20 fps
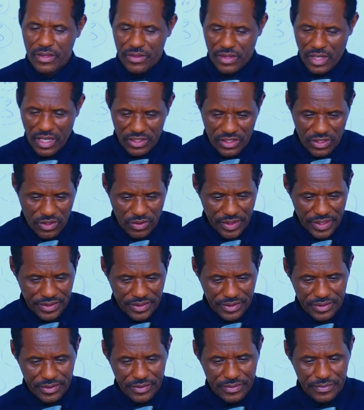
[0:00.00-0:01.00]

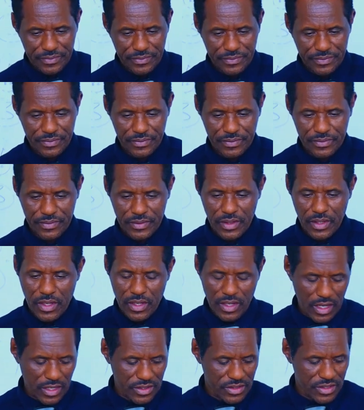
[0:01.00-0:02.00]
Task-oriented,
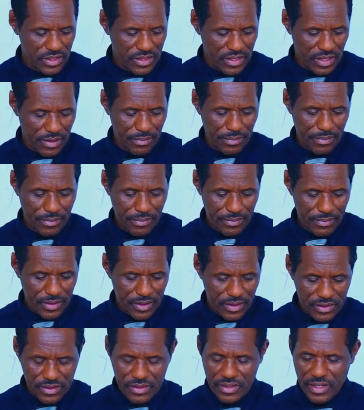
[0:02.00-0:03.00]
as the
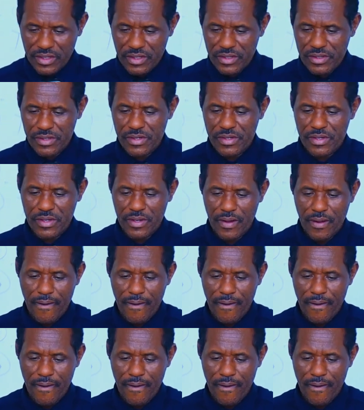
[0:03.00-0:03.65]
term states,